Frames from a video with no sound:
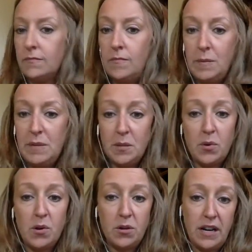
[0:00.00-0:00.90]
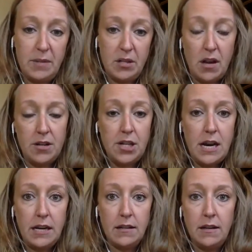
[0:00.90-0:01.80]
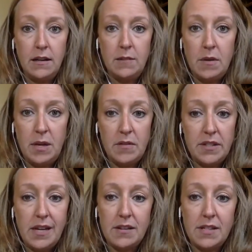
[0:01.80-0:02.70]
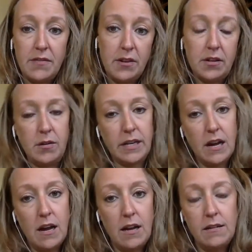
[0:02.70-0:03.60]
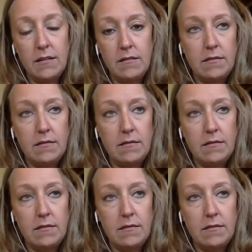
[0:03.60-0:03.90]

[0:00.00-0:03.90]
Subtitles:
Maybe it's a program you're launching. Maybe you have a sales effort going on.